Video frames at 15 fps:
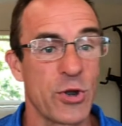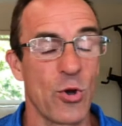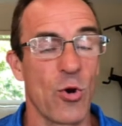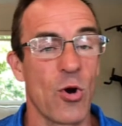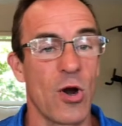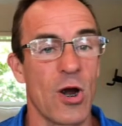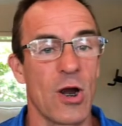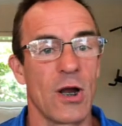
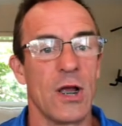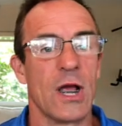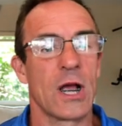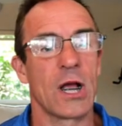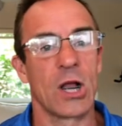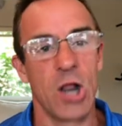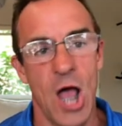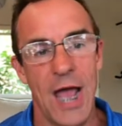your
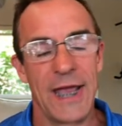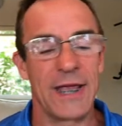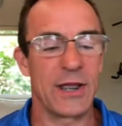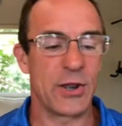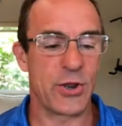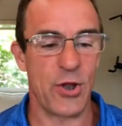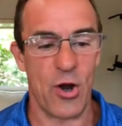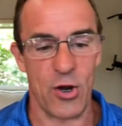
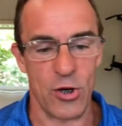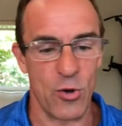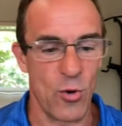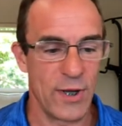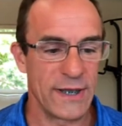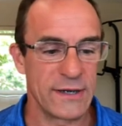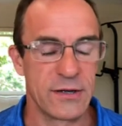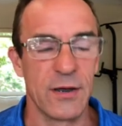clients are
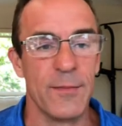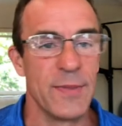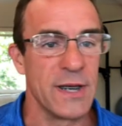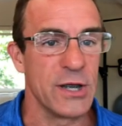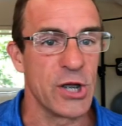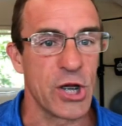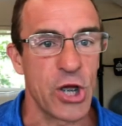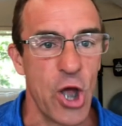going to be
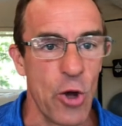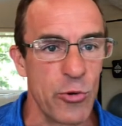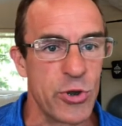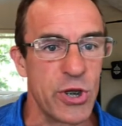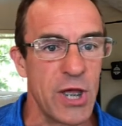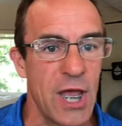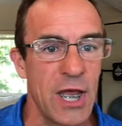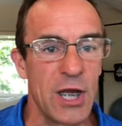
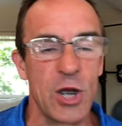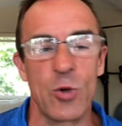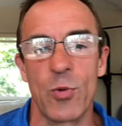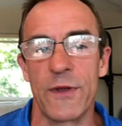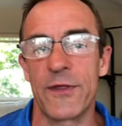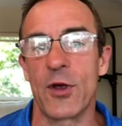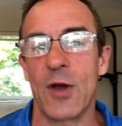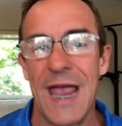negotiating
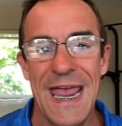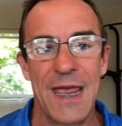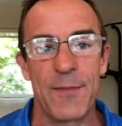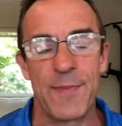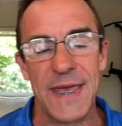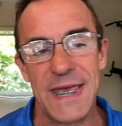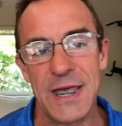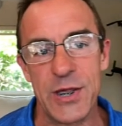with your
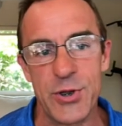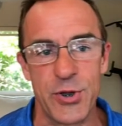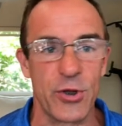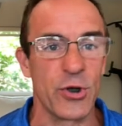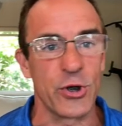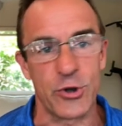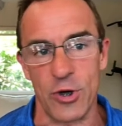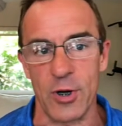APs to
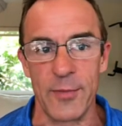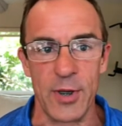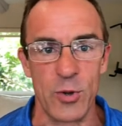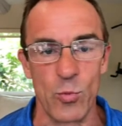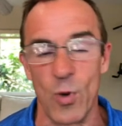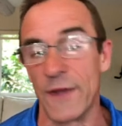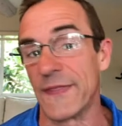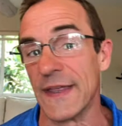
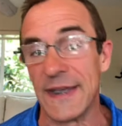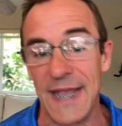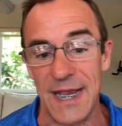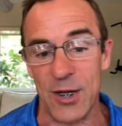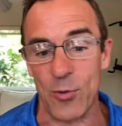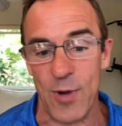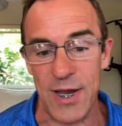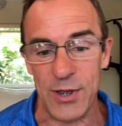determine what the
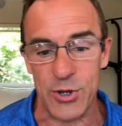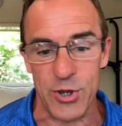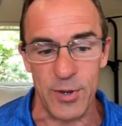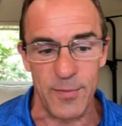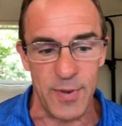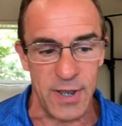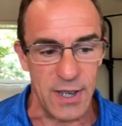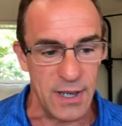data rate
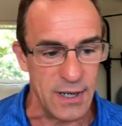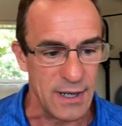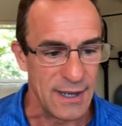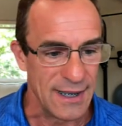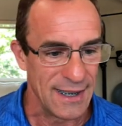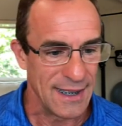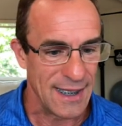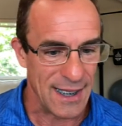should be.
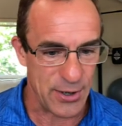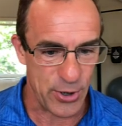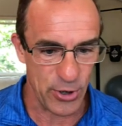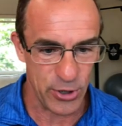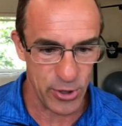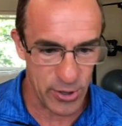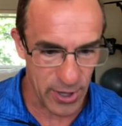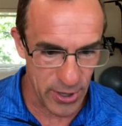So
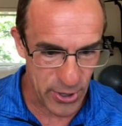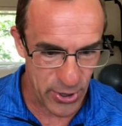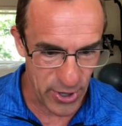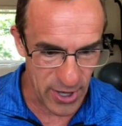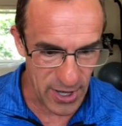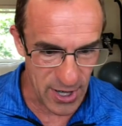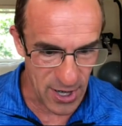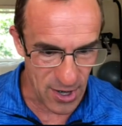you can
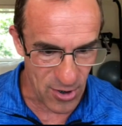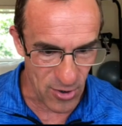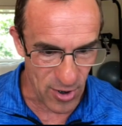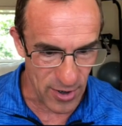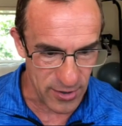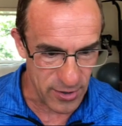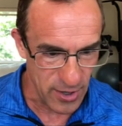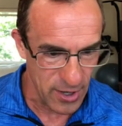see here
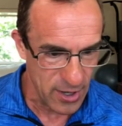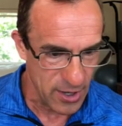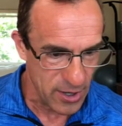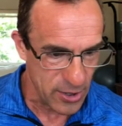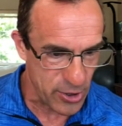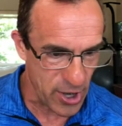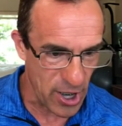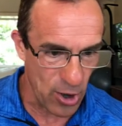on
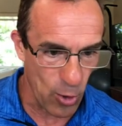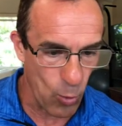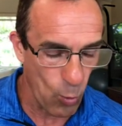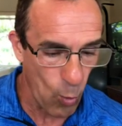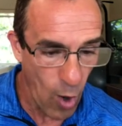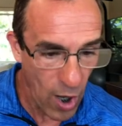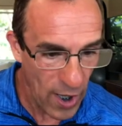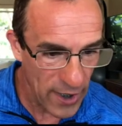channel
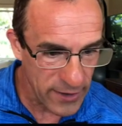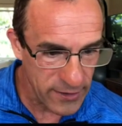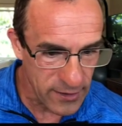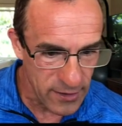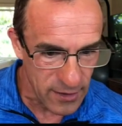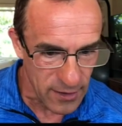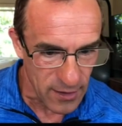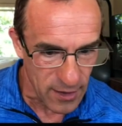
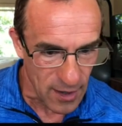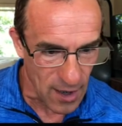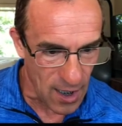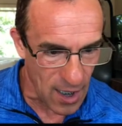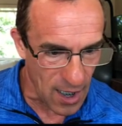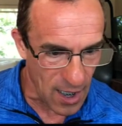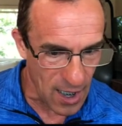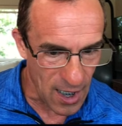1,
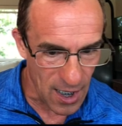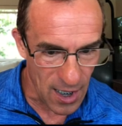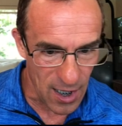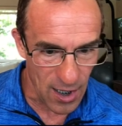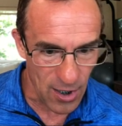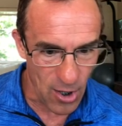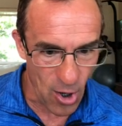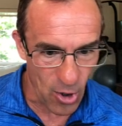
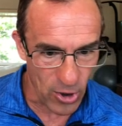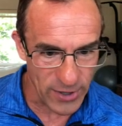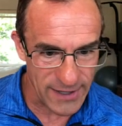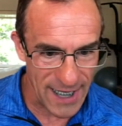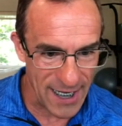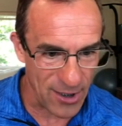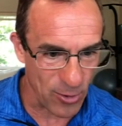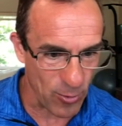our
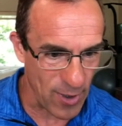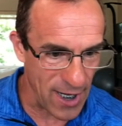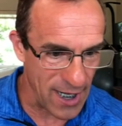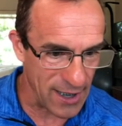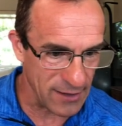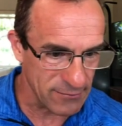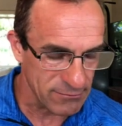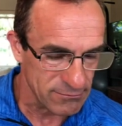data
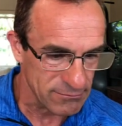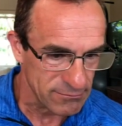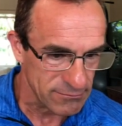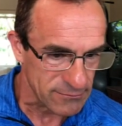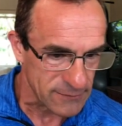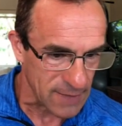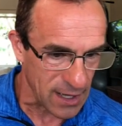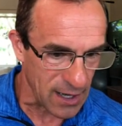rate
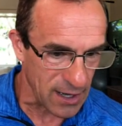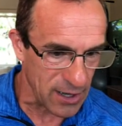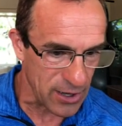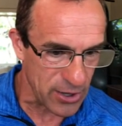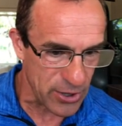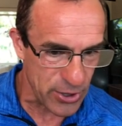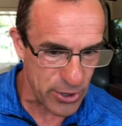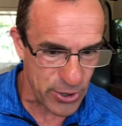
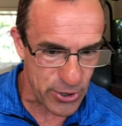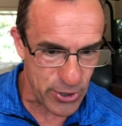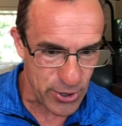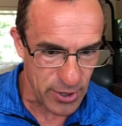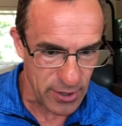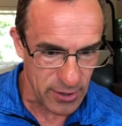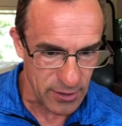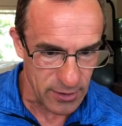is
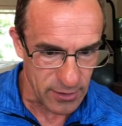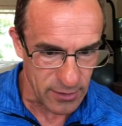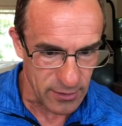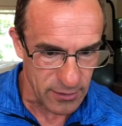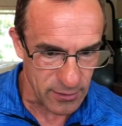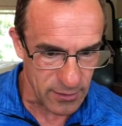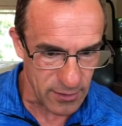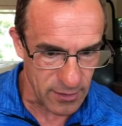
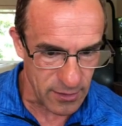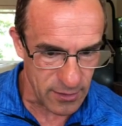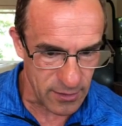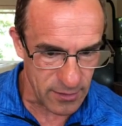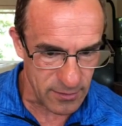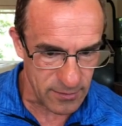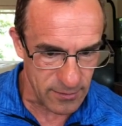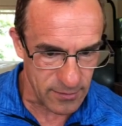
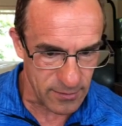channel